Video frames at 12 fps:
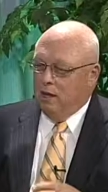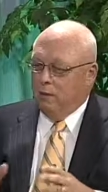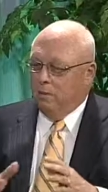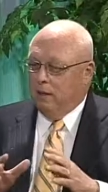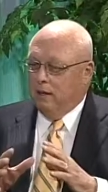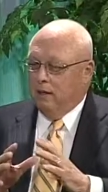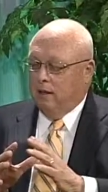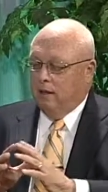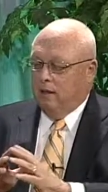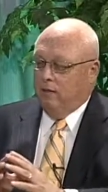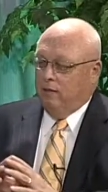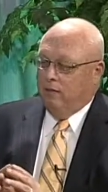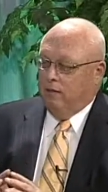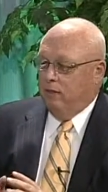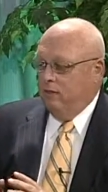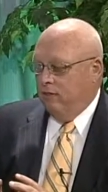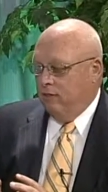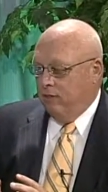But
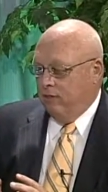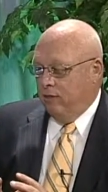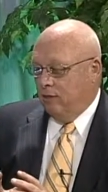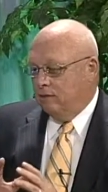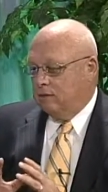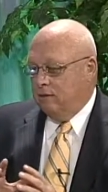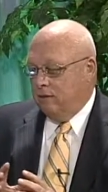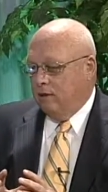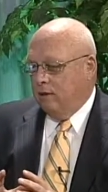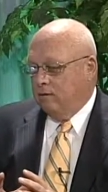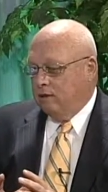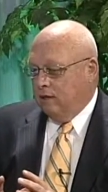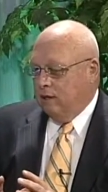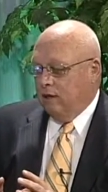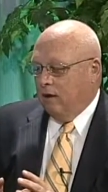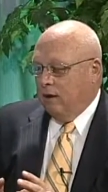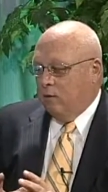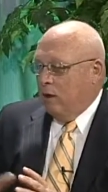those, those, you
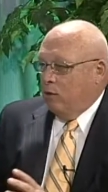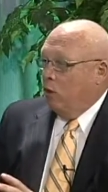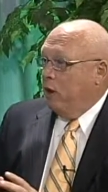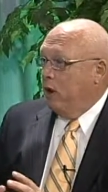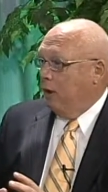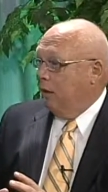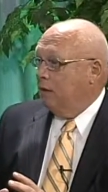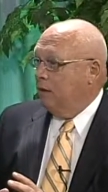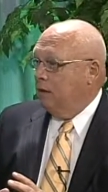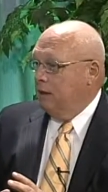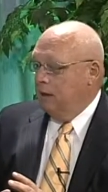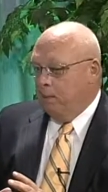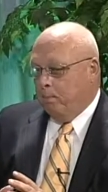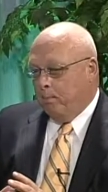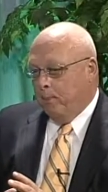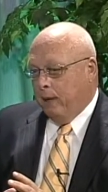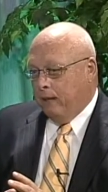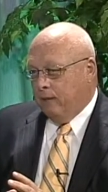know, it wasn't real.
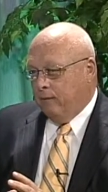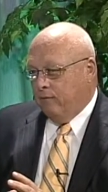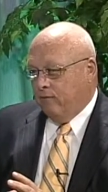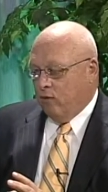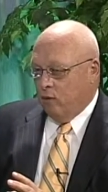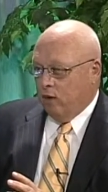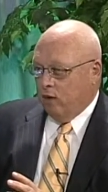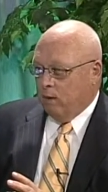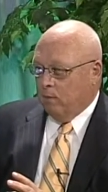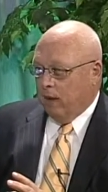But for a young